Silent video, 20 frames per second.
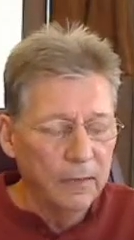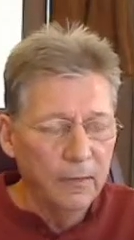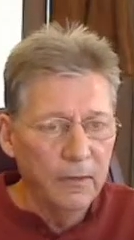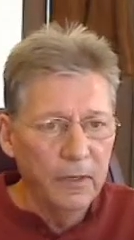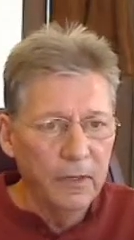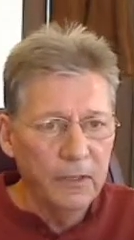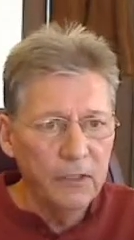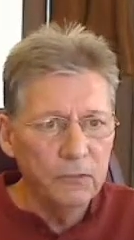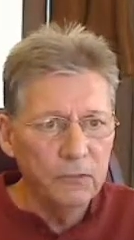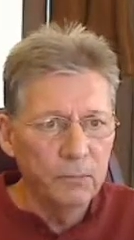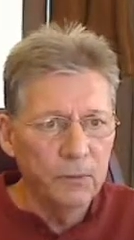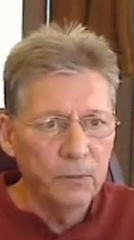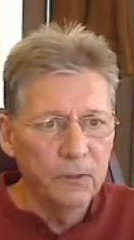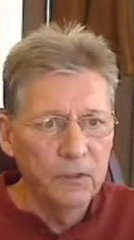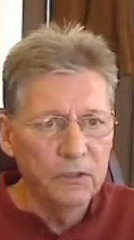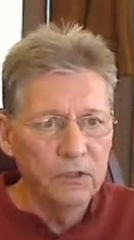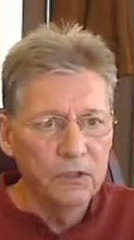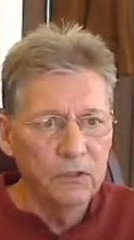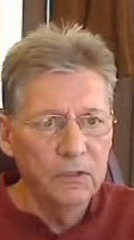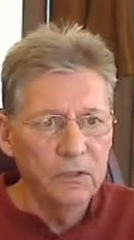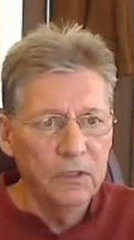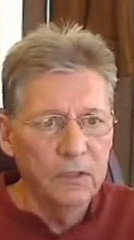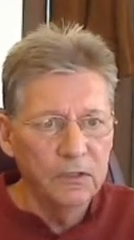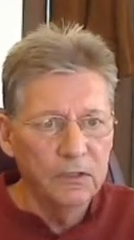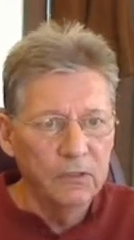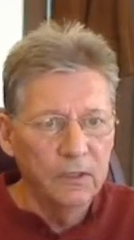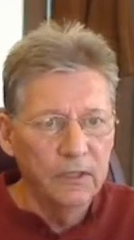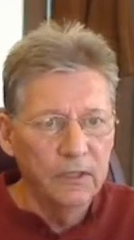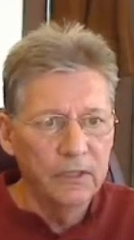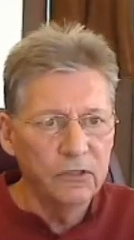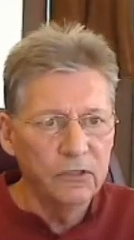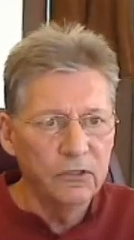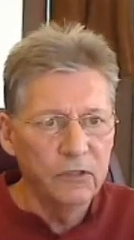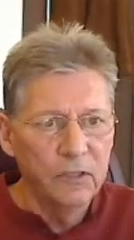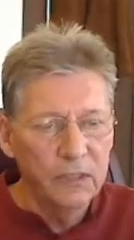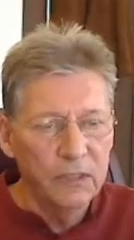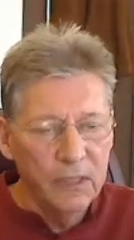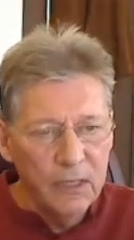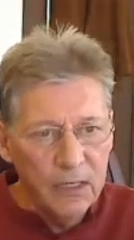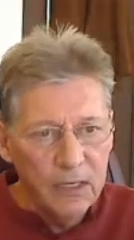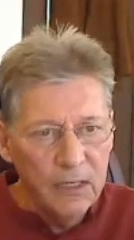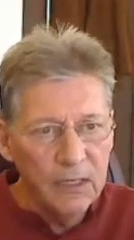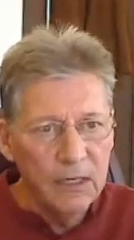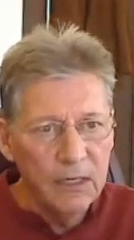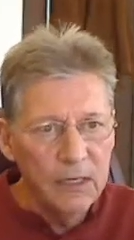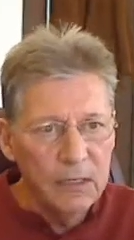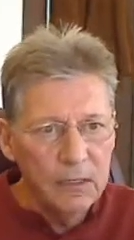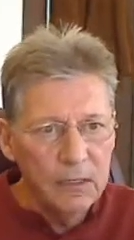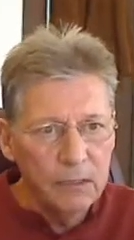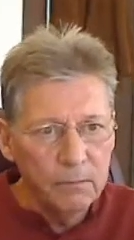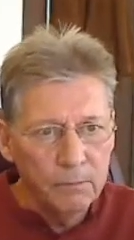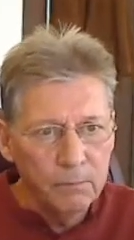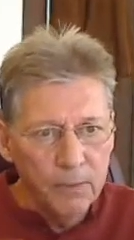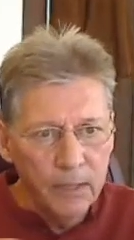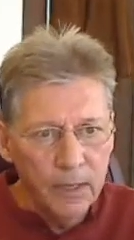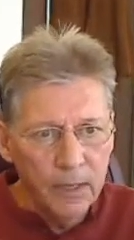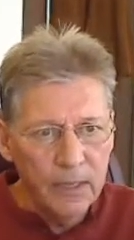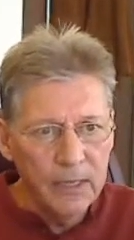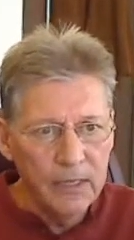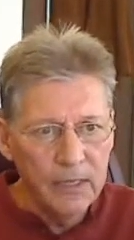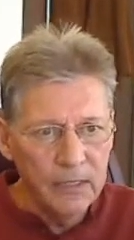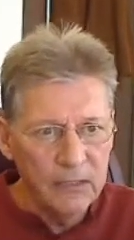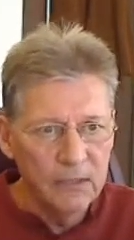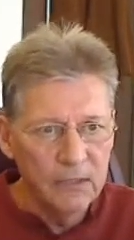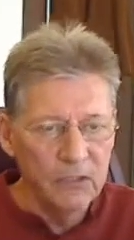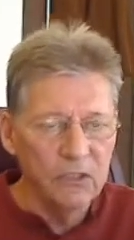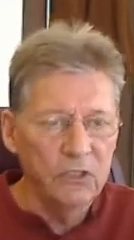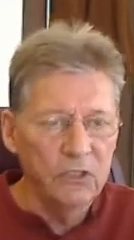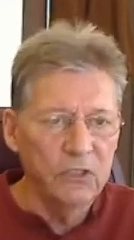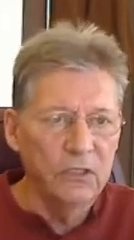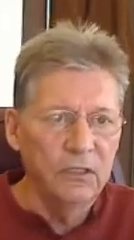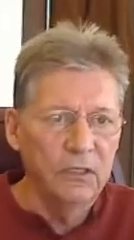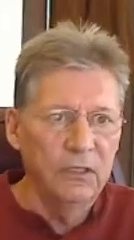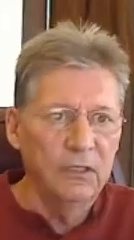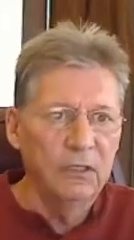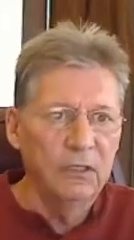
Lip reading: each person is listed in place